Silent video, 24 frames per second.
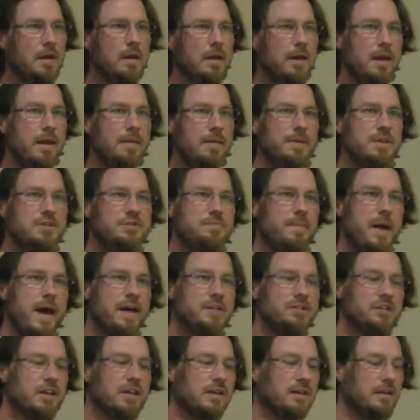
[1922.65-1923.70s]

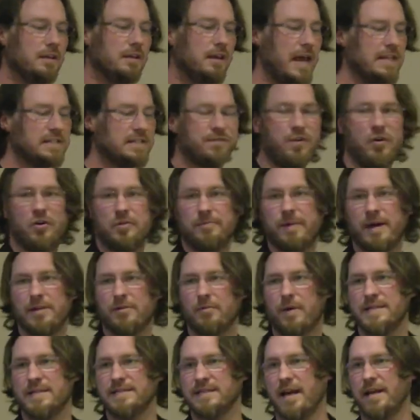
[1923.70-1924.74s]
ImageMagick has fallen by the
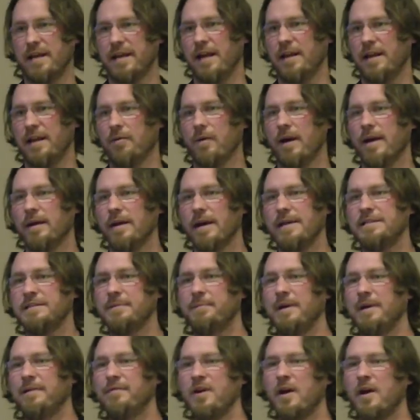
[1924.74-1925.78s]
wayside anyway. It's a
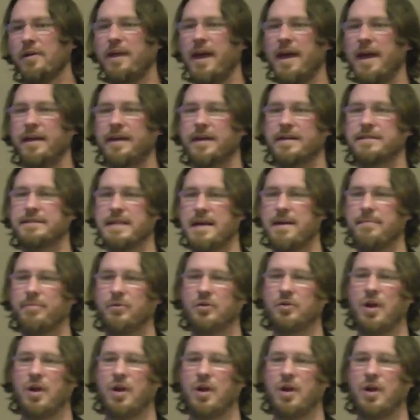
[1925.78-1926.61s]
bit of an archaic example.